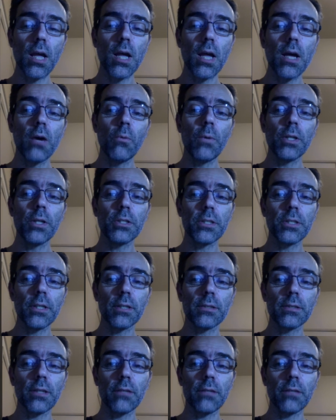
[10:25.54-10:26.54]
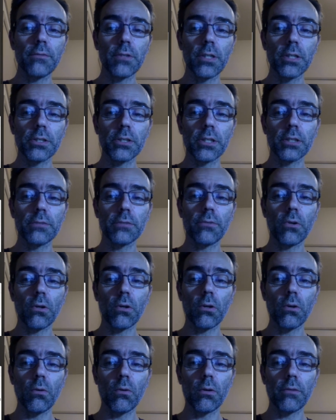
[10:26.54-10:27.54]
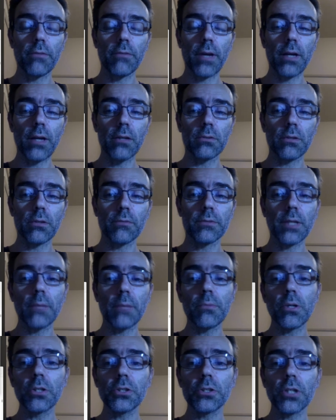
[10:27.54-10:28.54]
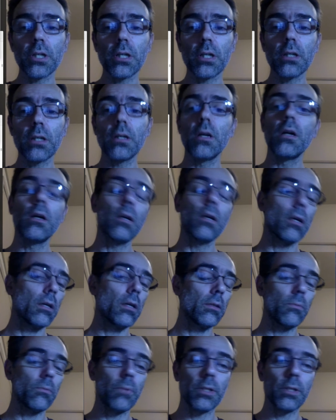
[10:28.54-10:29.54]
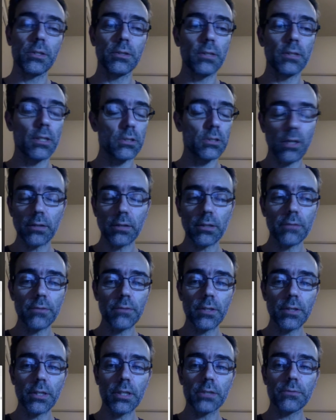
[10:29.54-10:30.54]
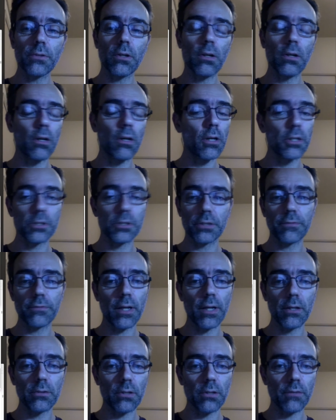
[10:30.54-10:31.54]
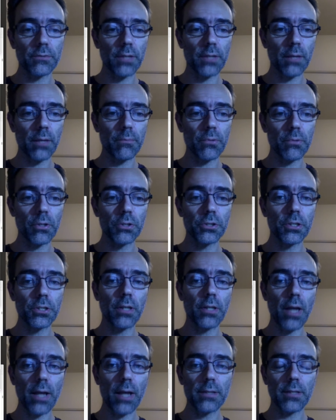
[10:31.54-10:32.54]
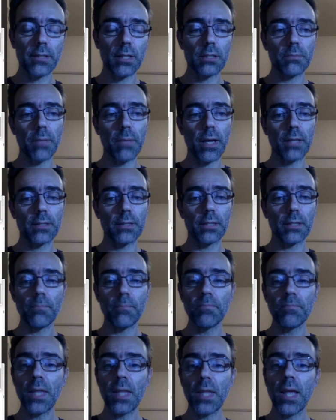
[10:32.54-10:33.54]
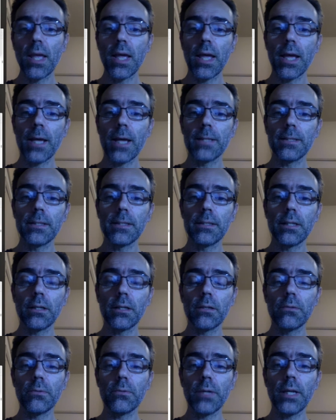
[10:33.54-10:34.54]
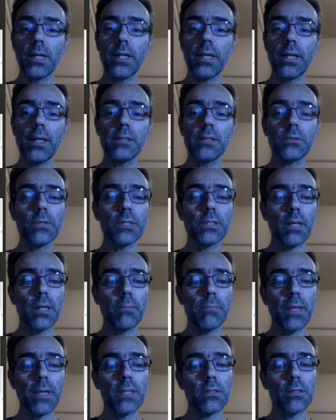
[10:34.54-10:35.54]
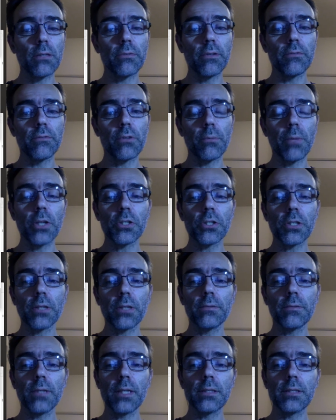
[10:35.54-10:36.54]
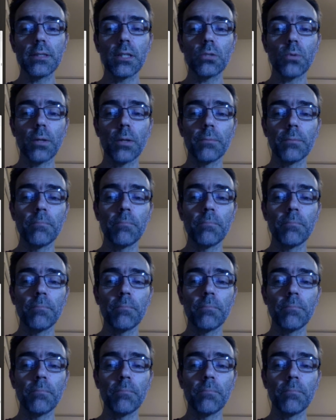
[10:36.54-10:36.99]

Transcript: which is divergent for lower values of temperature and which does not diverge for larger values of temperature as expected. And the really interesting piece of information is this one.